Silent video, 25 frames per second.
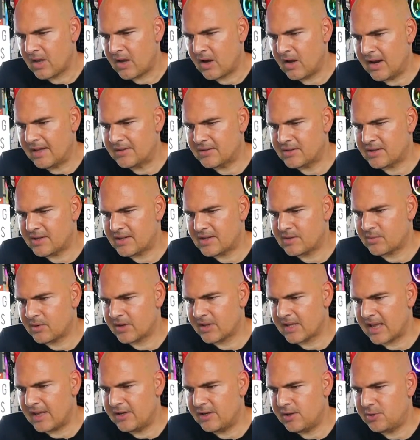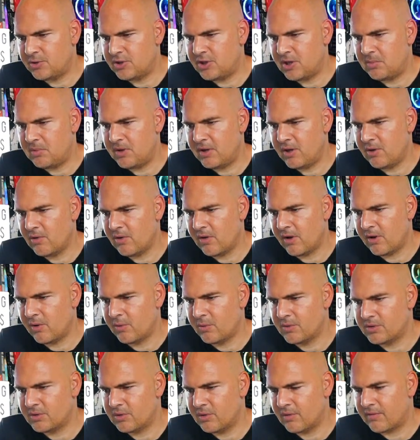Aletta says, when I get a new GPU, I
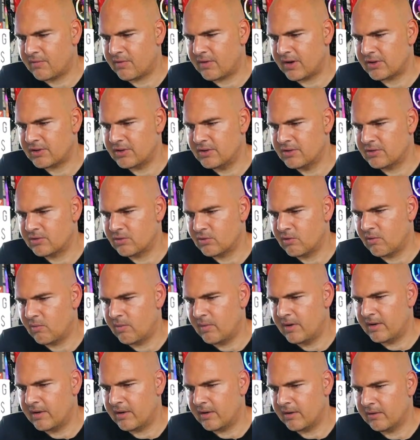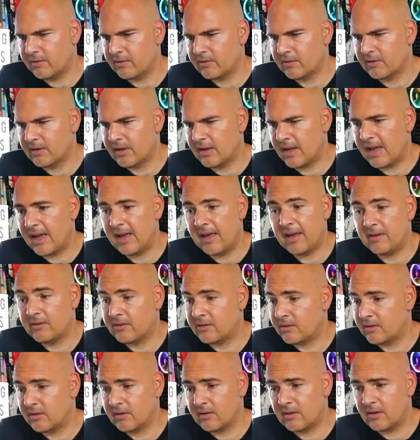always do a fresh install of Windows. It
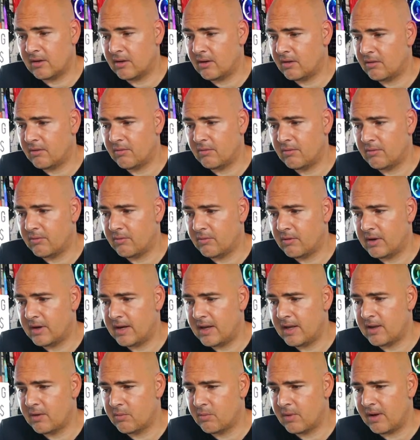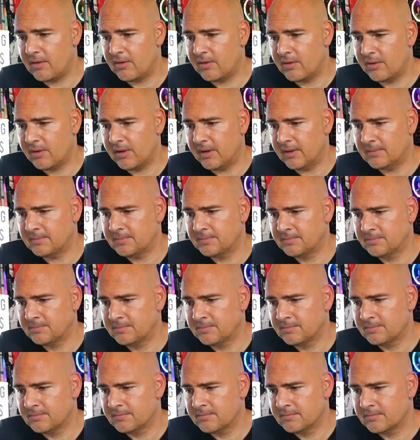is a really good way of doing it.
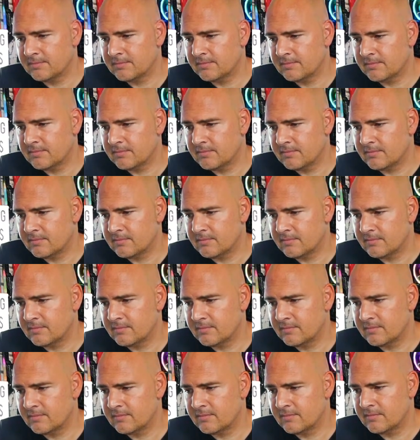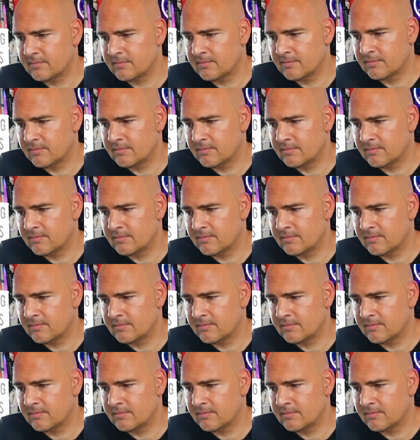What